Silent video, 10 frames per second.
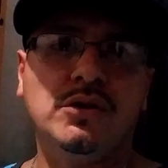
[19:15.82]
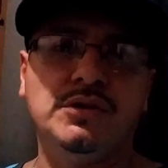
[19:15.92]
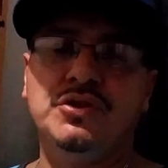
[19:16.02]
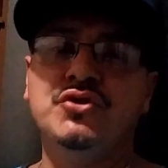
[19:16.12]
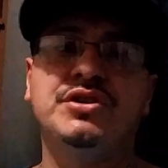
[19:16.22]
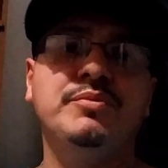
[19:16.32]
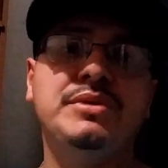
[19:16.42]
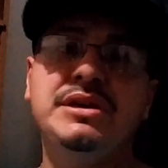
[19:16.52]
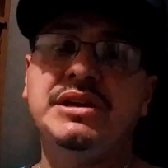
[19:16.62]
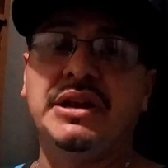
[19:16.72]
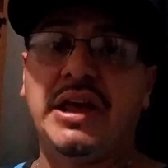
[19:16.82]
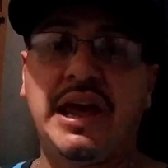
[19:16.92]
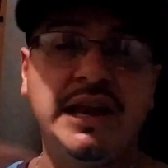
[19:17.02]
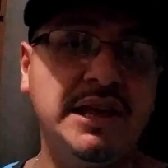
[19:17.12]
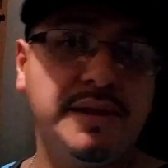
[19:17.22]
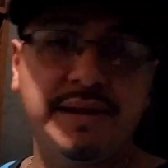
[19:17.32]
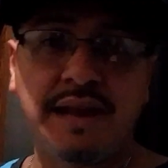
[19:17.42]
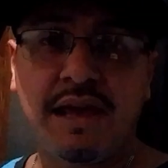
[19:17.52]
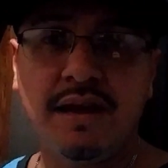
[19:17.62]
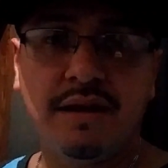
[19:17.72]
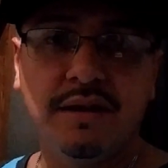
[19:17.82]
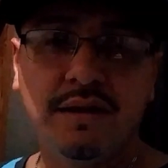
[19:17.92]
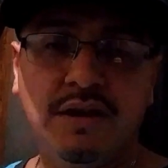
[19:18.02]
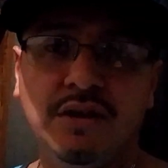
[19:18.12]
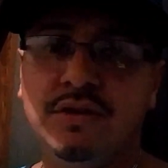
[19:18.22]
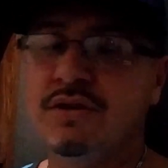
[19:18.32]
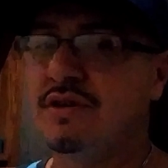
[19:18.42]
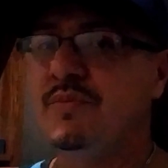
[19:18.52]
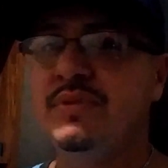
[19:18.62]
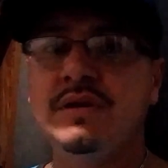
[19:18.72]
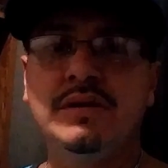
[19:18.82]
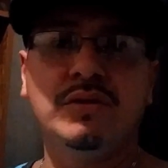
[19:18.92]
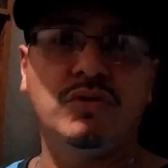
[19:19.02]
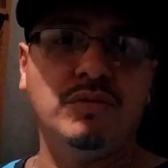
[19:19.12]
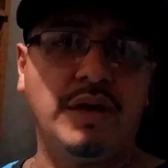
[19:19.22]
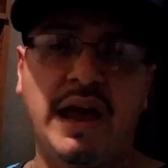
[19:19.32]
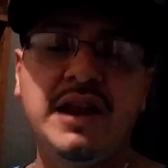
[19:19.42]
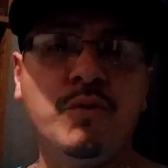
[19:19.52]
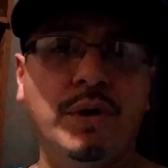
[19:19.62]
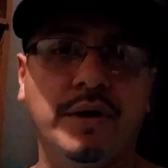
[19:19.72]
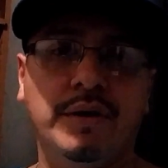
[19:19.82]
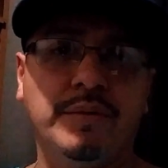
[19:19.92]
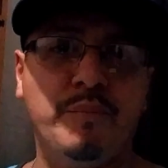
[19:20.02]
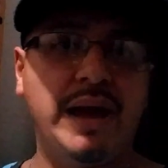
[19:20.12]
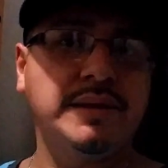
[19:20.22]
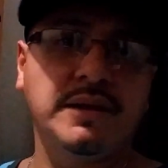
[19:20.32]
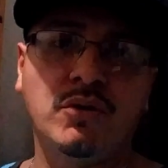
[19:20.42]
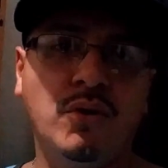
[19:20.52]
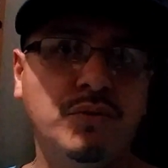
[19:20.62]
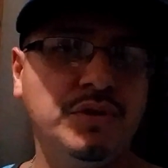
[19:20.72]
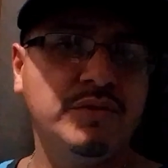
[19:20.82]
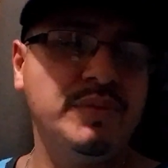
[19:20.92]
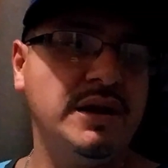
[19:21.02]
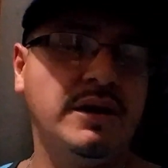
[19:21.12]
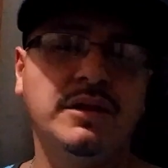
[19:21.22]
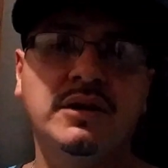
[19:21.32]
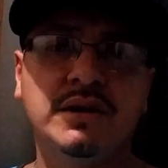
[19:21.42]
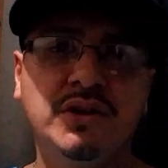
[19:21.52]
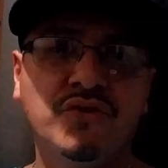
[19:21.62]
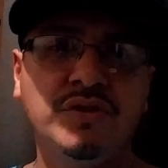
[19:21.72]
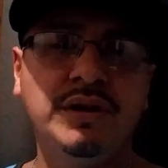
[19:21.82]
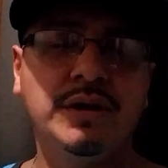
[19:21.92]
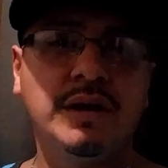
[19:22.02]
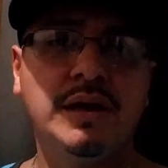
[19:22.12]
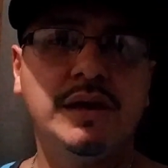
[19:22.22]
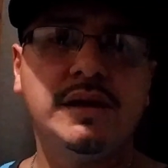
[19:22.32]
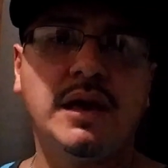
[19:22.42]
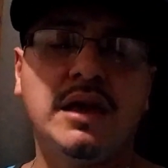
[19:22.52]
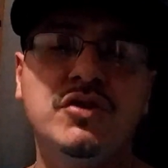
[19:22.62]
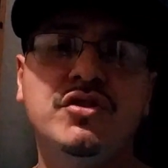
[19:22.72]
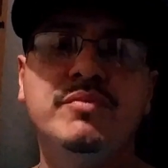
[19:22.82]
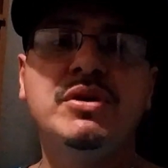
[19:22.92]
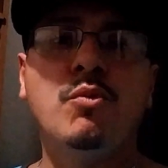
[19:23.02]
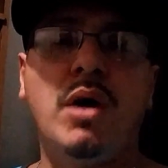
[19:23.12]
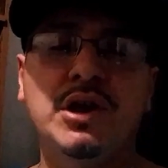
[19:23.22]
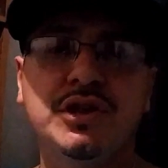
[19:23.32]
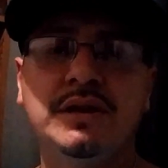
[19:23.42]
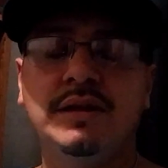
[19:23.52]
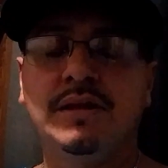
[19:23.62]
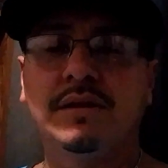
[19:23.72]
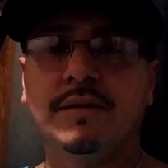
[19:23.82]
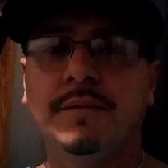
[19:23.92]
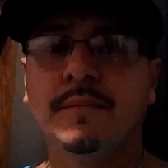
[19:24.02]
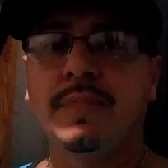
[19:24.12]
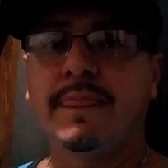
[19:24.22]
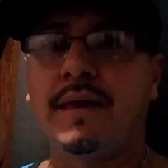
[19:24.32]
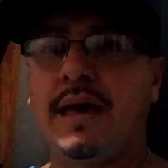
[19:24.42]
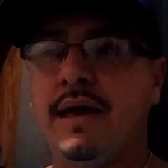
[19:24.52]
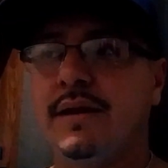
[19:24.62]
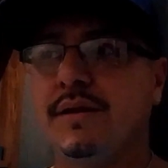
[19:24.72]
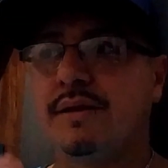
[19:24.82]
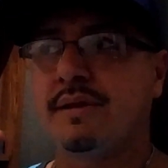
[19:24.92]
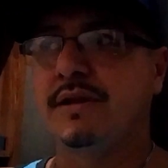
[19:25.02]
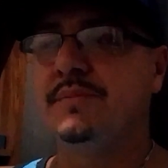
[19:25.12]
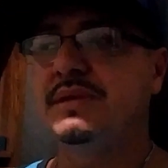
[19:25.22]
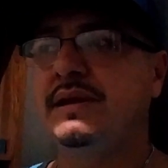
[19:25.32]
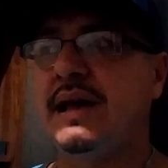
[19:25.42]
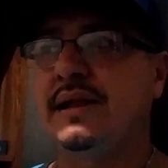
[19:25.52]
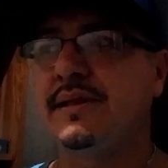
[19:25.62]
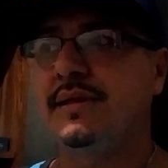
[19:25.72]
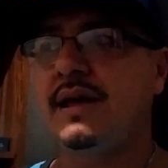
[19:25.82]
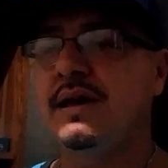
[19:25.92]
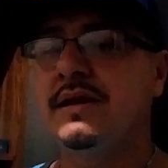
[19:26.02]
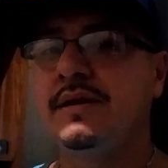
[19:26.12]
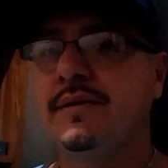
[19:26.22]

You can be in any state, you can be anywhere. Mexico, you could be in another country, and you can be watching this, and something that's said,